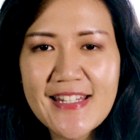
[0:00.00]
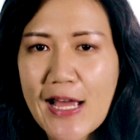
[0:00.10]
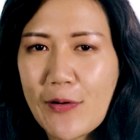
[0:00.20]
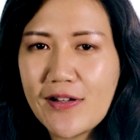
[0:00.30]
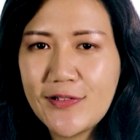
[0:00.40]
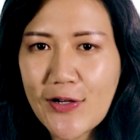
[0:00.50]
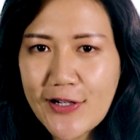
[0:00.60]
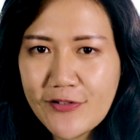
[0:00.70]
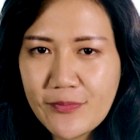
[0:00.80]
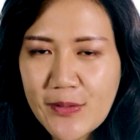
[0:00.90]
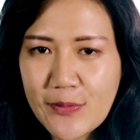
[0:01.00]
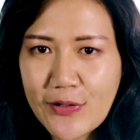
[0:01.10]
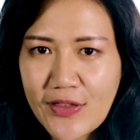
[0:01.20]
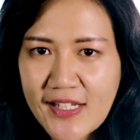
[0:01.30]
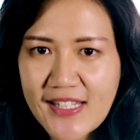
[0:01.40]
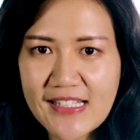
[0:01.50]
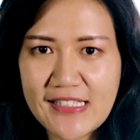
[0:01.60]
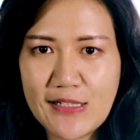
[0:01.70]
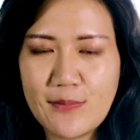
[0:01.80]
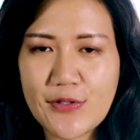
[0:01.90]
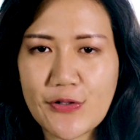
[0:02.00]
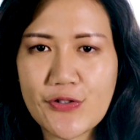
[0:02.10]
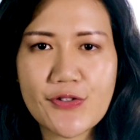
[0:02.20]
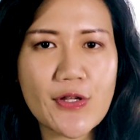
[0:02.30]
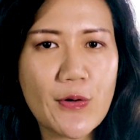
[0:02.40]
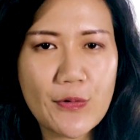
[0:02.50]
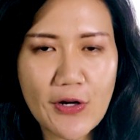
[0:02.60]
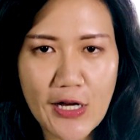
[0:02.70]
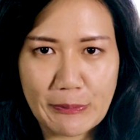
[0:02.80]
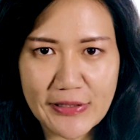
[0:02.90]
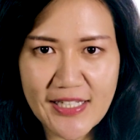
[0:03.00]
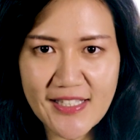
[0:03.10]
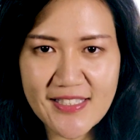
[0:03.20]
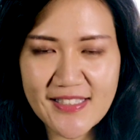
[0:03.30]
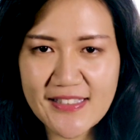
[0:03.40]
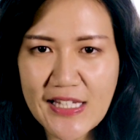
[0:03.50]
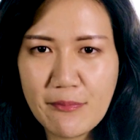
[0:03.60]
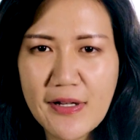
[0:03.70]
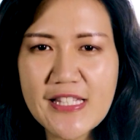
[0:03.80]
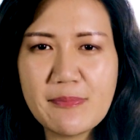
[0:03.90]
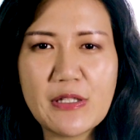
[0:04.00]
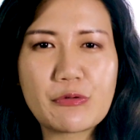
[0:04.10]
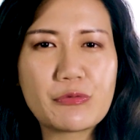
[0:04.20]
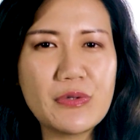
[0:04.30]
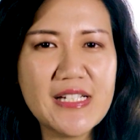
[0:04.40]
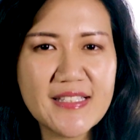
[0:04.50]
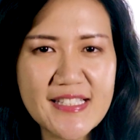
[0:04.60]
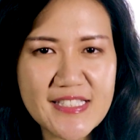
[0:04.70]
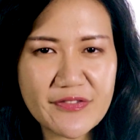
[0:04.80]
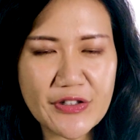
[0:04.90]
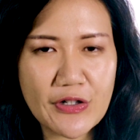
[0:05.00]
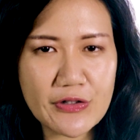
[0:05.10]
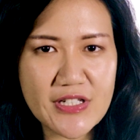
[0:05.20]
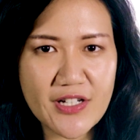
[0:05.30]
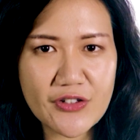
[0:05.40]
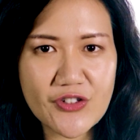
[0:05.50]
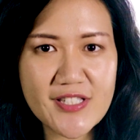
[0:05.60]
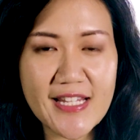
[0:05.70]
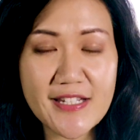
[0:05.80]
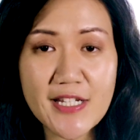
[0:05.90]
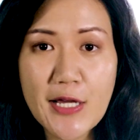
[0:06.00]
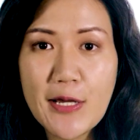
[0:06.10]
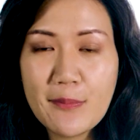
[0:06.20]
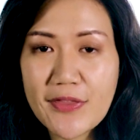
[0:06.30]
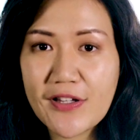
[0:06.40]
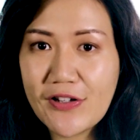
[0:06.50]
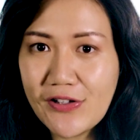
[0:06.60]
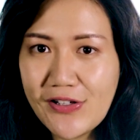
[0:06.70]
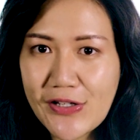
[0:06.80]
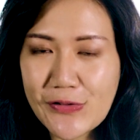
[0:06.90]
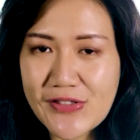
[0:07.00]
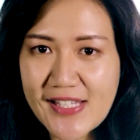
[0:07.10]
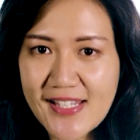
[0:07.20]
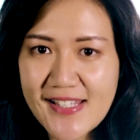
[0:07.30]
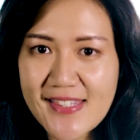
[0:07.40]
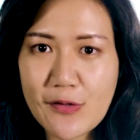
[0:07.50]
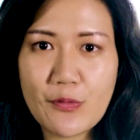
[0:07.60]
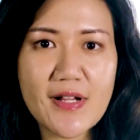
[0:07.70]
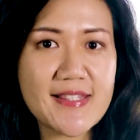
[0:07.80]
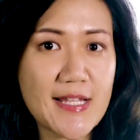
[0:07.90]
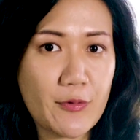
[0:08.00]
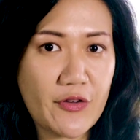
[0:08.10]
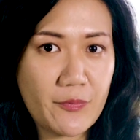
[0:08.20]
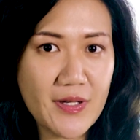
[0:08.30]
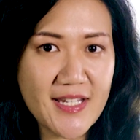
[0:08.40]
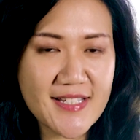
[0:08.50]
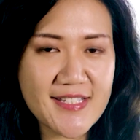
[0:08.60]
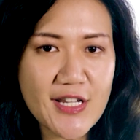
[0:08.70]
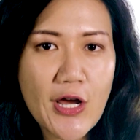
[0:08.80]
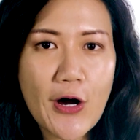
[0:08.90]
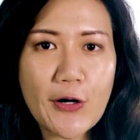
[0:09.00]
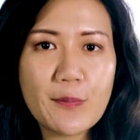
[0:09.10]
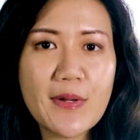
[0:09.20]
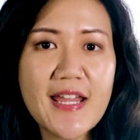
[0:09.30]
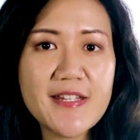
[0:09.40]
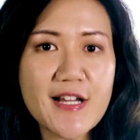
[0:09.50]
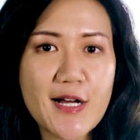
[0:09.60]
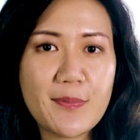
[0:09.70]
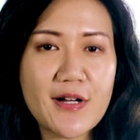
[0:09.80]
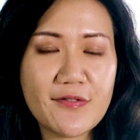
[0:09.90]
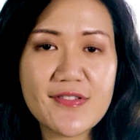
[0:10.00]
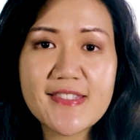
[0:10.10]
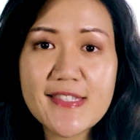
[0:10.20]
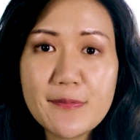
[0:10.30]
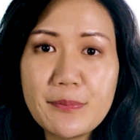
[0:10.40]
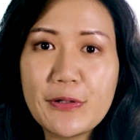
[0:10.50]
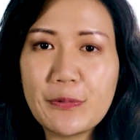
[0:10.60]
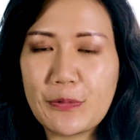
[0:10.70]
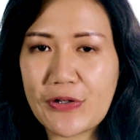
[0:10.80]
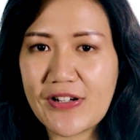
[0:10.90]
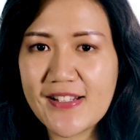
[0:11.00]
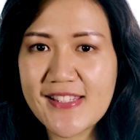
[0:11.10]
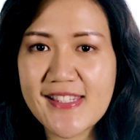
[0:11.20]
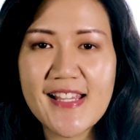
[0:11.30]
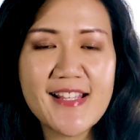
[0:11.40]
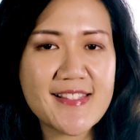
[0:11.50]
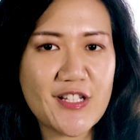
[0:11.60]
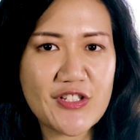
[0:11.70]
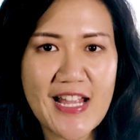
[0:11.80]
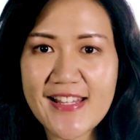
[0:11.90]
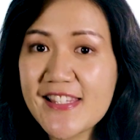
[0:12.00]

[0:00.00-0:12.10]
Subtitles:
Now, a lot of people think idioms are so complicated. They must be really difficult to understand. But the good news is the ones that we've picked are made up of simple words such as